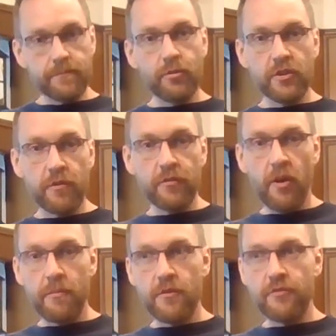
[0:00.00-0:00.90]
put it over
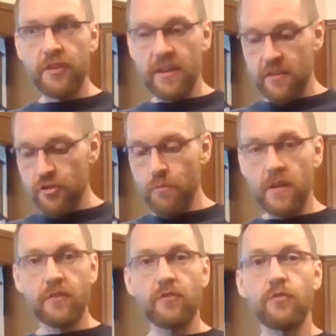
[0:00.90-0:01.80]
top of your chicken. You
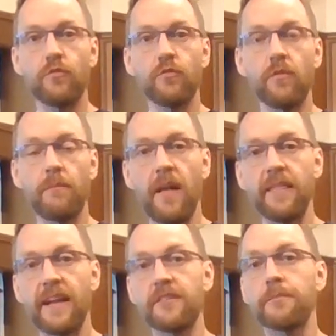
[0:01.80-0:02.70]
want to
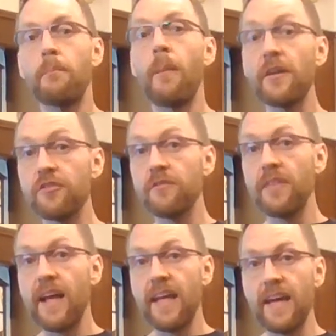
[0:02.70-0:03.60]
let as much of
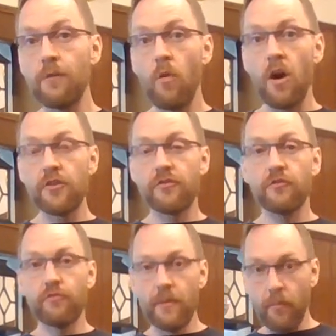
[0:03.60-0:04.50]
that egg wash
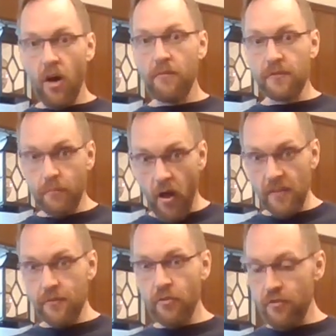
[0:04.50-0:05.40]
drip off as
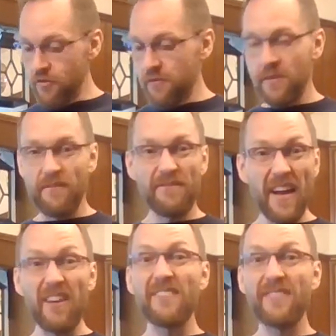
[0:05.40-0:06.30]
possible. You just want a
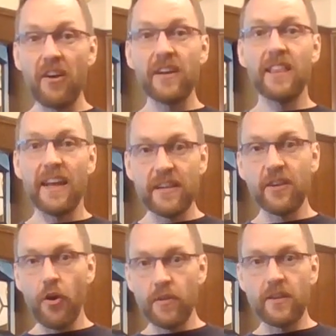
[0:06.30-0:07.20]
very, very light
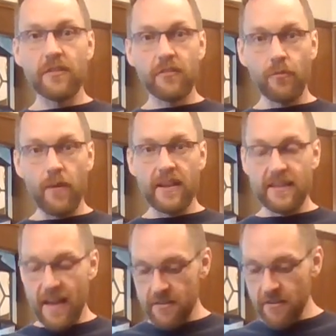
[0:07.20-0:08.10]
coating just to wet it
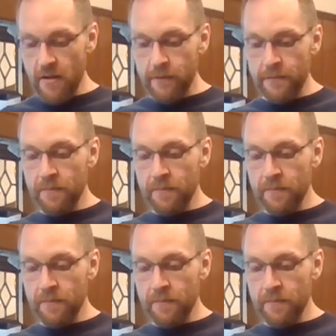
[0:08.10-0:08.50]
down enough,